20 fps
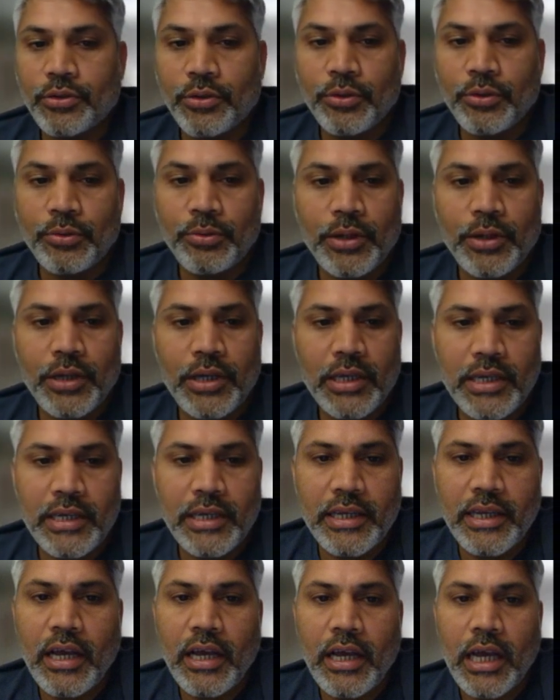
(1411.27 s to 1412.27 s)
So
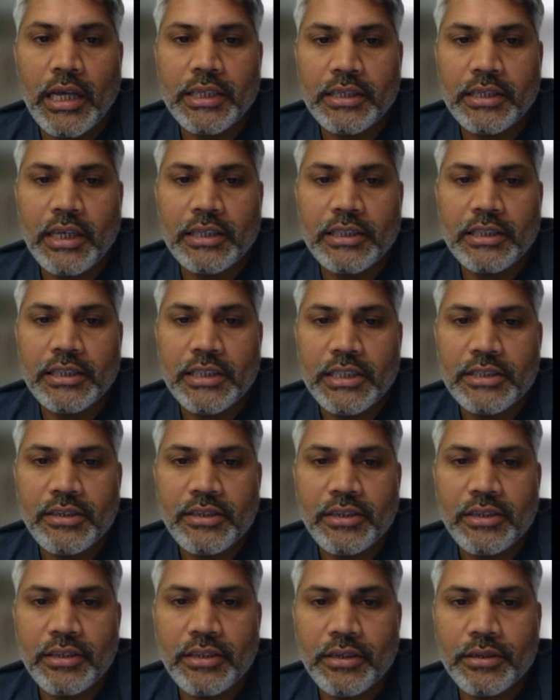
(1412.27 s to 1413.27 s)
yeah, I
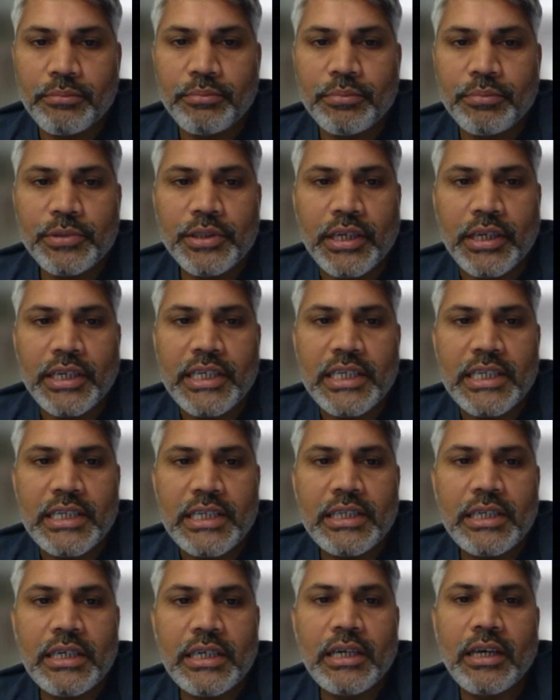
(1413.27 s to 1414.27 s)
think these are the
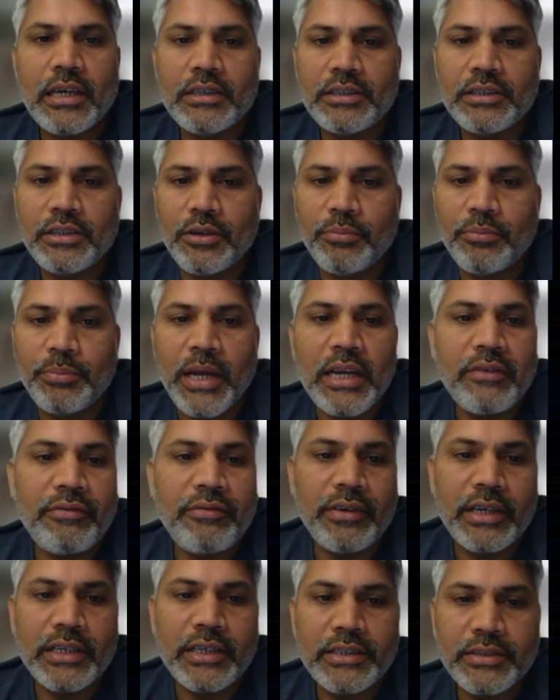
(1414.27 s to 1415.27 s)
key
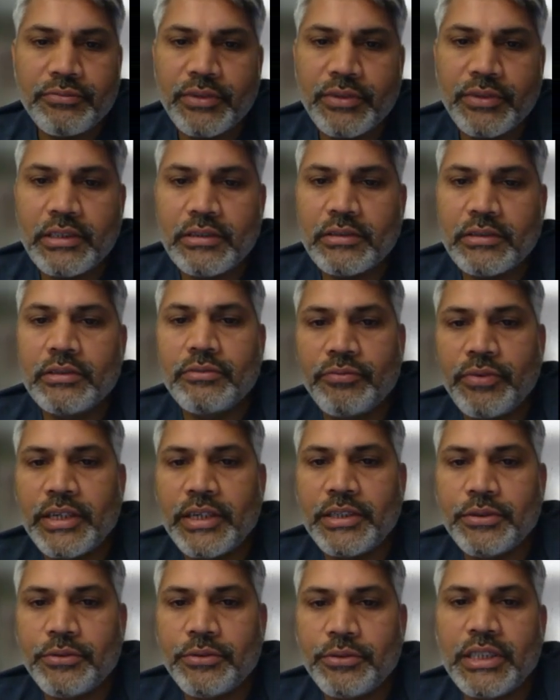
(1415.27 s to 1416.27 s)
benefits
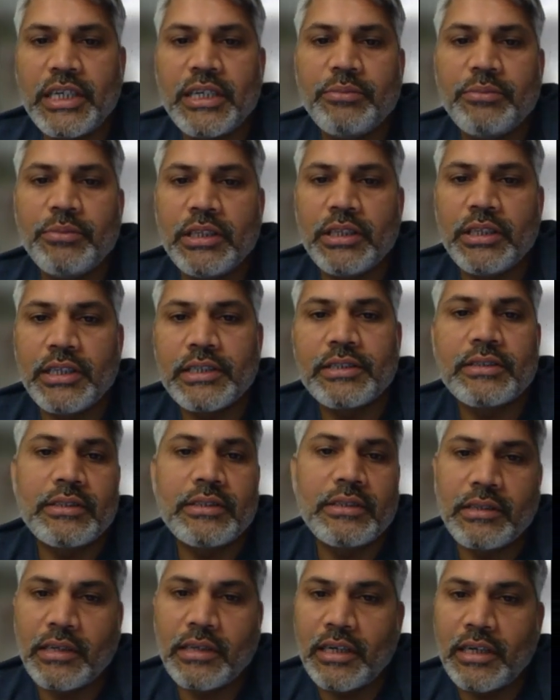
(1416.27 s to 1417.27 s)
when you enable
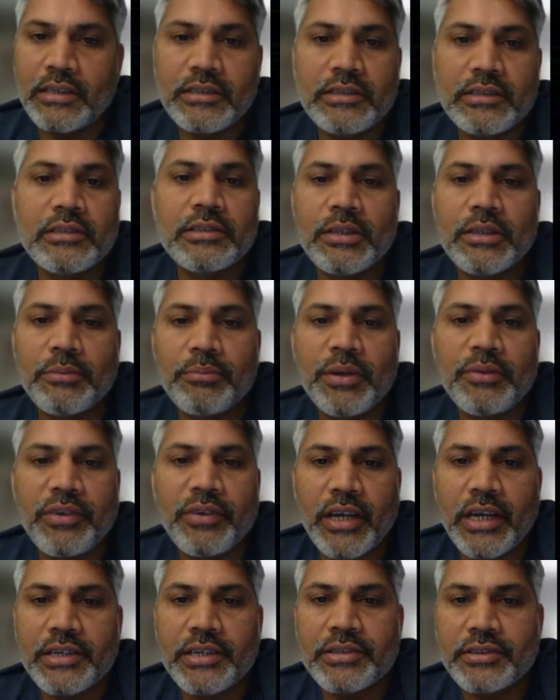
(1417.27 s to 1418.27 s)
this, the
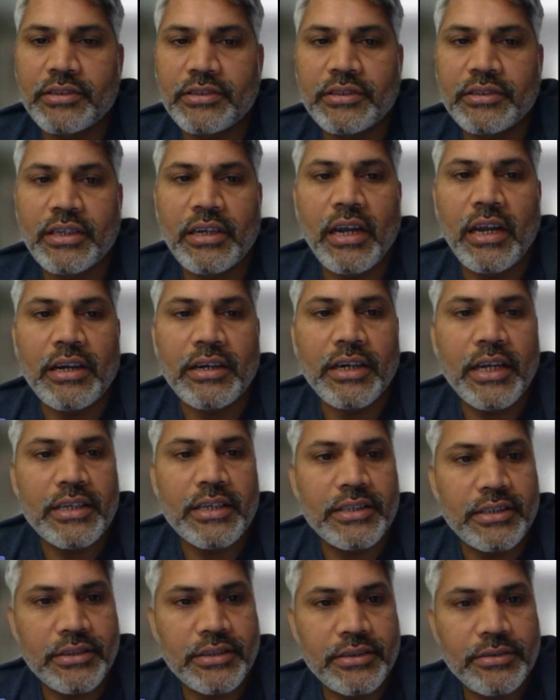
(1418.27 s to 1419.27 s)
simplifications and
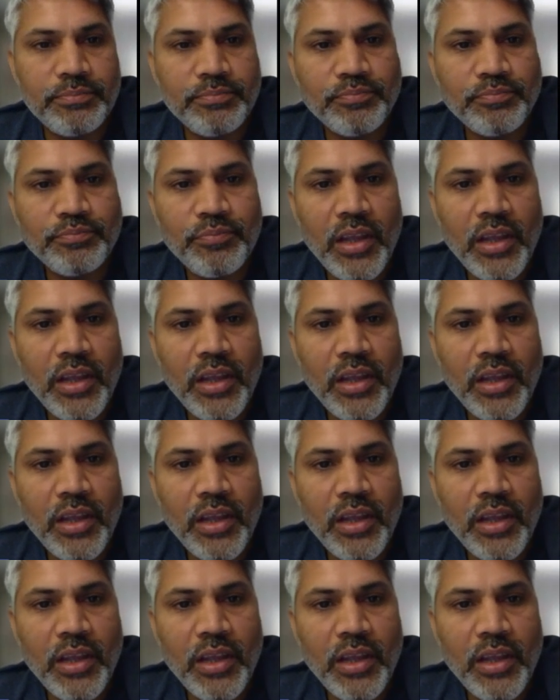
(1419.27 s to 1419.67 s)
architectures.